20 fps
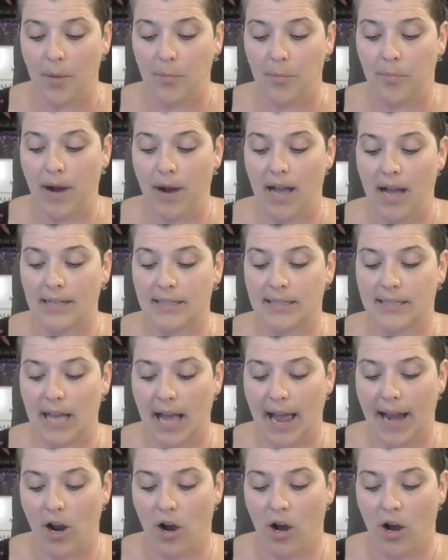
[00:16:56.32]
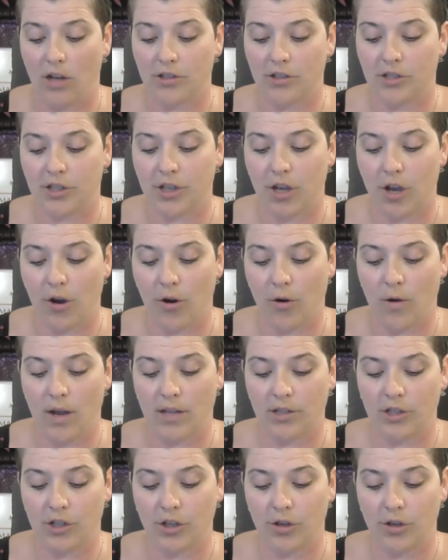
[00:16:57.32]
but I also
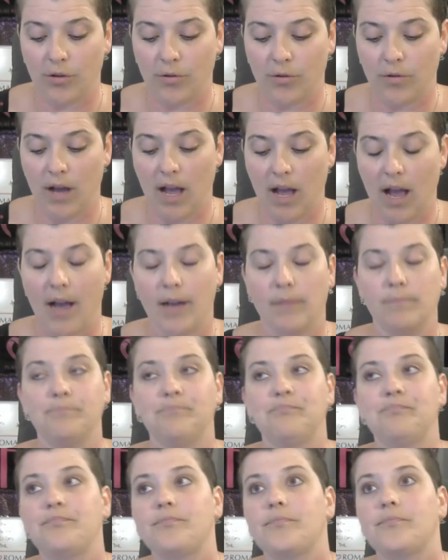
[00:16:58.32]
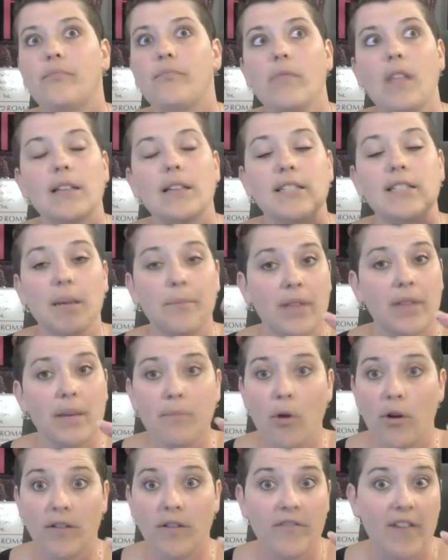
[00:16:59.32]
do um, something
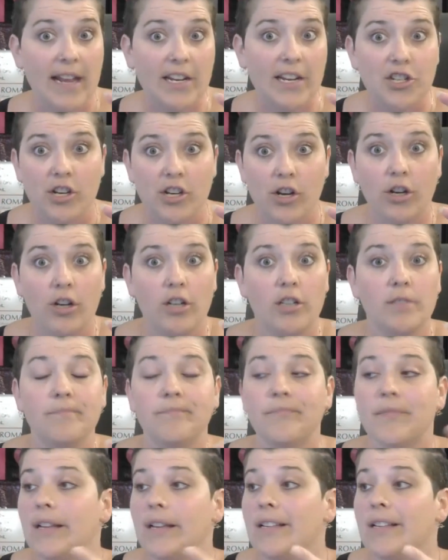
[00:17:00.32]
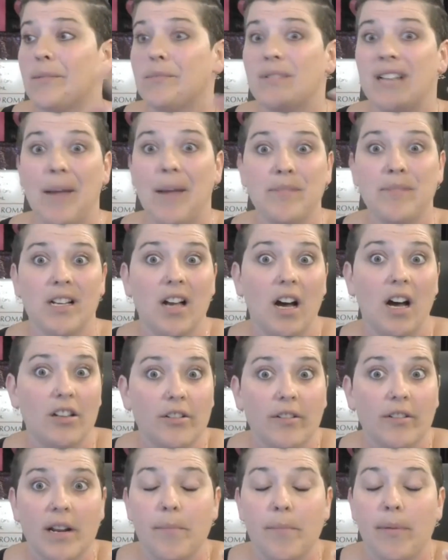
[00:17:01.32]
motivational sometimes a
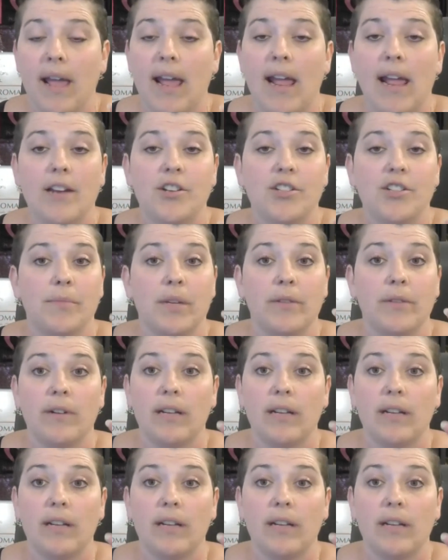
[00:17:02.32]
coloring page, something